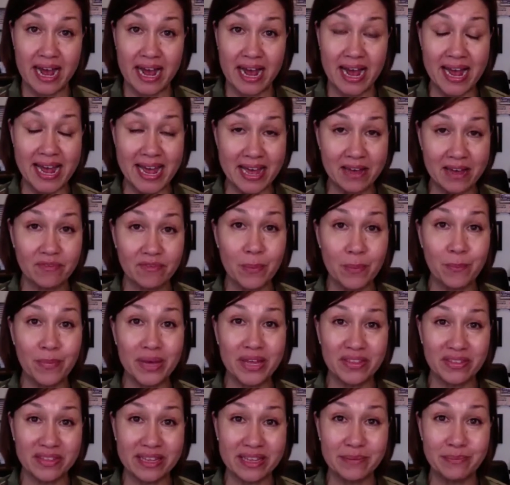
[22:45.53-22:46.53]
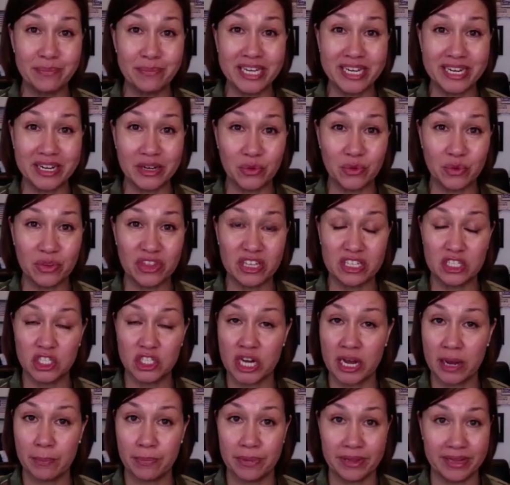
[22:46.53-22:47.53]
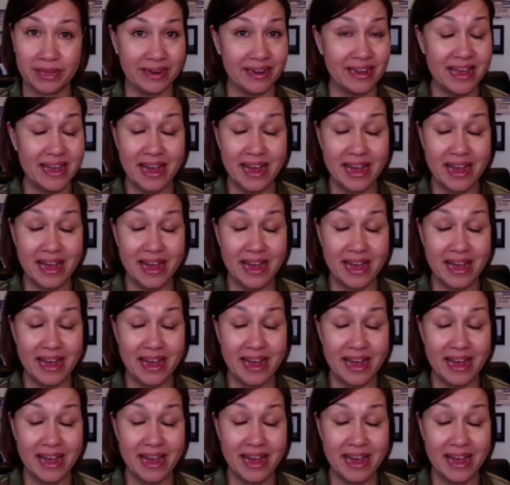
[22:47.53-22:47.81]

I have a monthly meeting with the chaplain.